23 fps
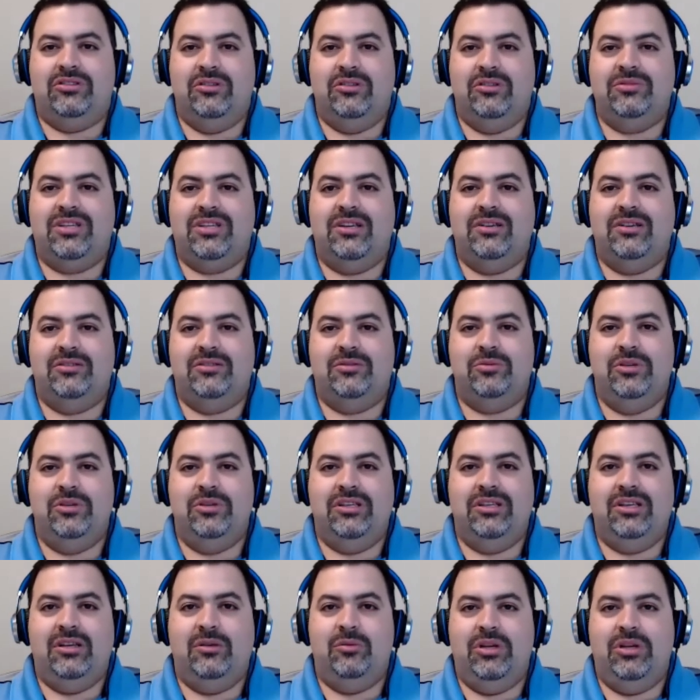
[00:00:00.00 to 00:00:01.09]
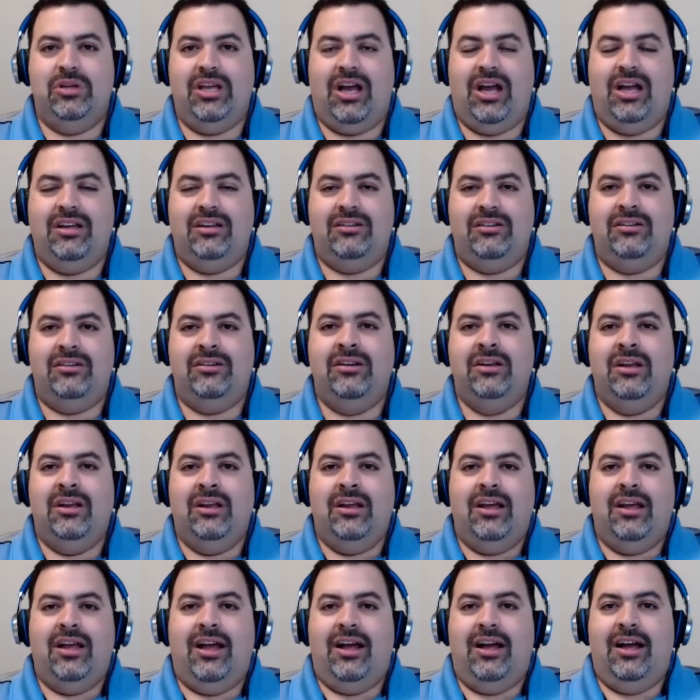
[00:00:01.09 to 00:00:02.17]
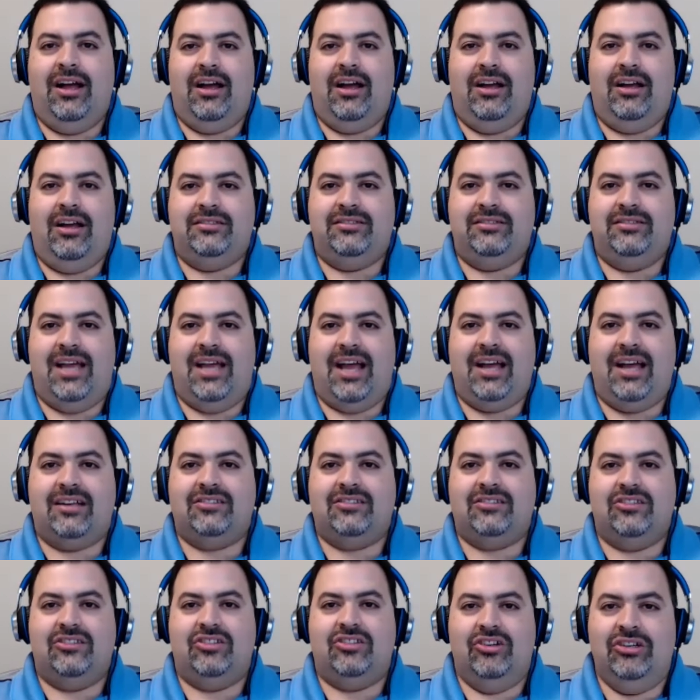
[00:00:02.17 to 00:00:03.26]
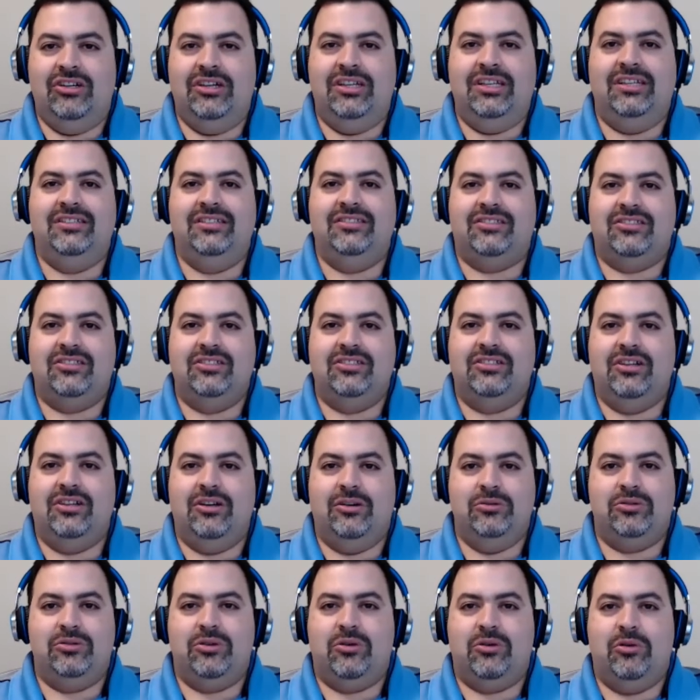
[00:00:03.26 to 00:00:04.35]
Sometimes we hire tax attorneys to go to